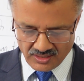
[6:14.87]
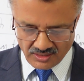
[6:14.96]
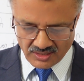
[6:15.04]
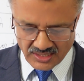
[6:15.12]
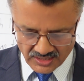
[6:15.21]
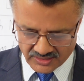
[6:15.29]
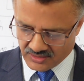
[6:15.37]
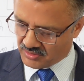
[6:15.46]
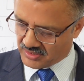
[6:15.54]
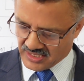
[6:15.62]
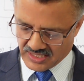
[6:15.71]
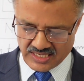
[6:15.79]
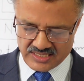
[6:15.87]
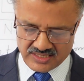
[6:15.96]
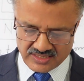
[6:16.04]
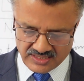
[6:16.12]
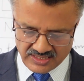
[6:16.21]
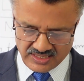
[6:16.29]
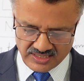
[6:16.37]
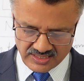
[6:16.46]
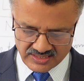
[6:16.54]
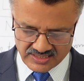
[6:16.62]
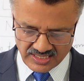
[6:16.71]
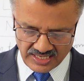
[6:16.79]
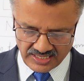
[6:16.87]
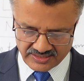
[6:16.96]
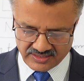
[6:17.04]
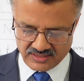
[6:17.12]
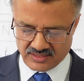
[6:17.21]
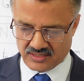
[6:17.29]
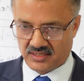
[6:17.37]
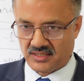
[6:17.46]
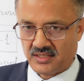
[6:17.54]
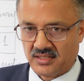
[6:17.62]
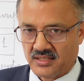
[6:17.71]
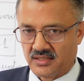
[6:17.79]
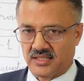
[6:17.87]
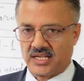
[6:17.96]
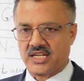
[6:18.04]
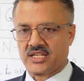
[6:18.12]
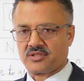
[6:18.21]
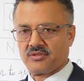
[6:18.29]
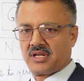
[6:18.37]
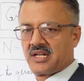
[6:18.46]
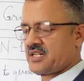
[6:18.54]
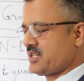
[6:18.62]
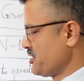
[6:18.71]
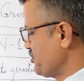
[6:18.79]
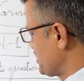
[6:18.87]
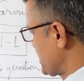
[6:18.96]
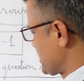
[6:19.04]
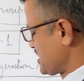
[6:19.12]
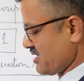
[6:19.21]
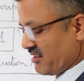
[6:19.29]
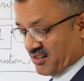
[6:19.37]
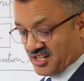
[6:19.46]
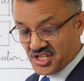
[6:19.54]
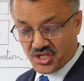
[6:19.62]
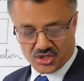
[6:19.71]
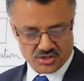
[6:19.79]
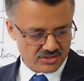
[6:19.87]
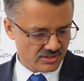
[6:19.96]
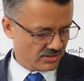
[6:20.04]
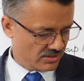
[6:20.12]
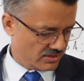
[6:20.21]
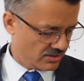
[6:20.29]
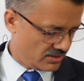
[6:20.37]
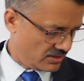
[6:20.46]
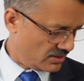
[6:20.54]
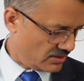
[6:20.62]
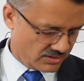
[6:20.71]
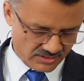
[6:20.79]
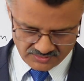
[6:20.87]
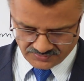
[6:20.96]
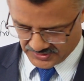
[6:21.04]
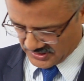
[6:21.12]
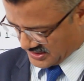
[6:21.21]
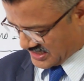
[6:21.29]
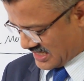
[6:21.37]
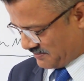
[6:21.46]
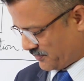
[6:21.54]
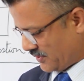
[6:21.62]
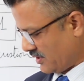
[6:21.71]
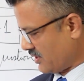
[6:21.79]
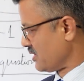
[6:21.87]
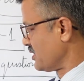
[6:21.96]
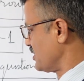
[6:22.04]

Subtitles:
Another good thing I see is that the student uses list. For example,